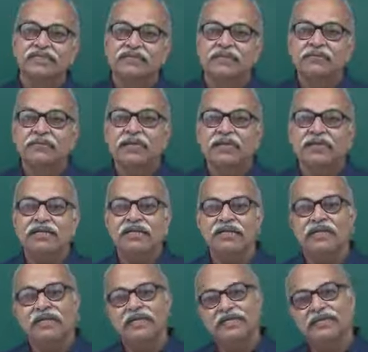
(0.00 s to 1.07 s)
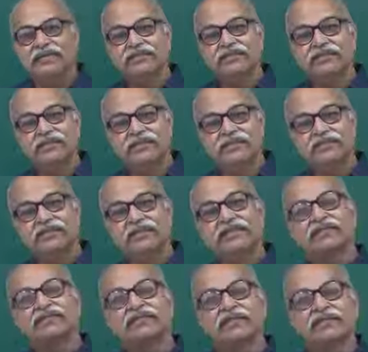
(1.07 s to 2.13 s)
Similarly, I can
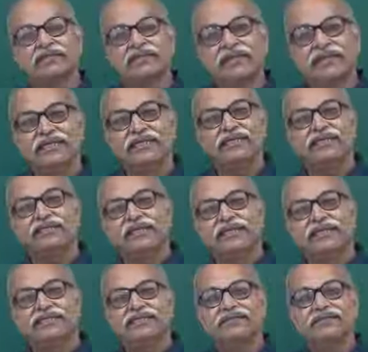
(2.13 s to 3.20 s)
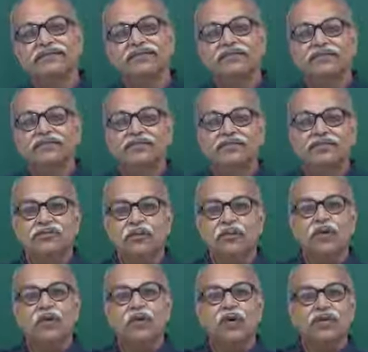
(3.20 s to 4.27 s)
set another range
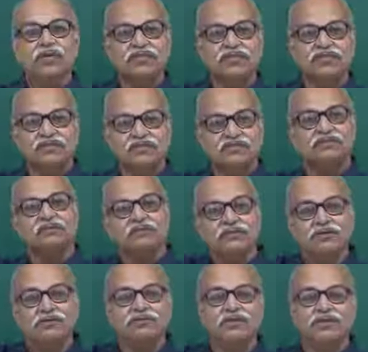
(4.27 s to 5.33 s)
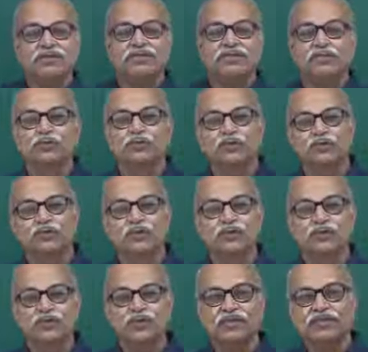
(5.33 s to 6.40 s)
2 volts onwards, 2 to 4
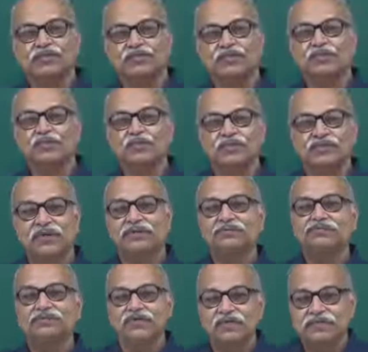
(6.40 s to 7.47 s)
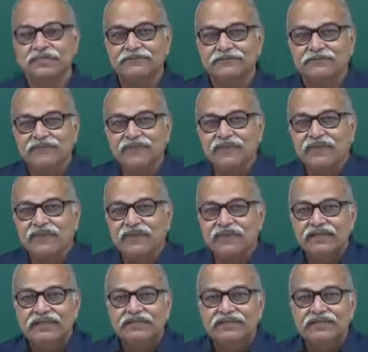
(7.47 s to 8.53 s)
volts or 2 to 5 volts.
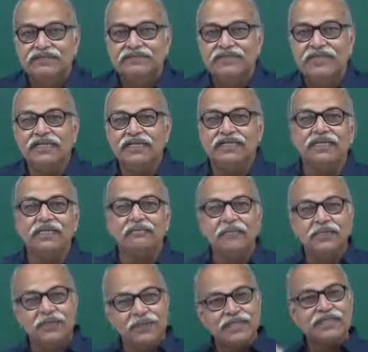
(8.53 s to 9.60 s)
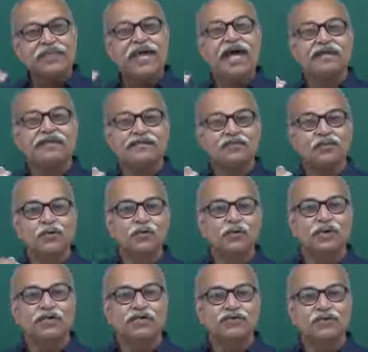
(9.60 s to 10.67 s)
So, anything between that
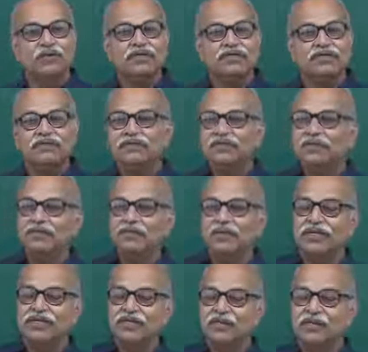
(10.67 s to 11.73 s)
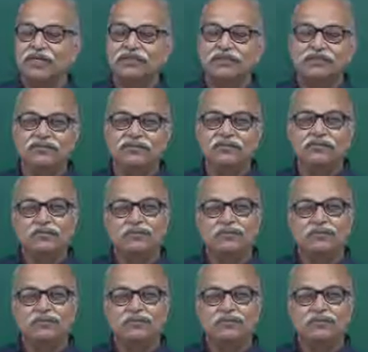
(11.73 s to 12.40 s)
2.1 or 3.1 or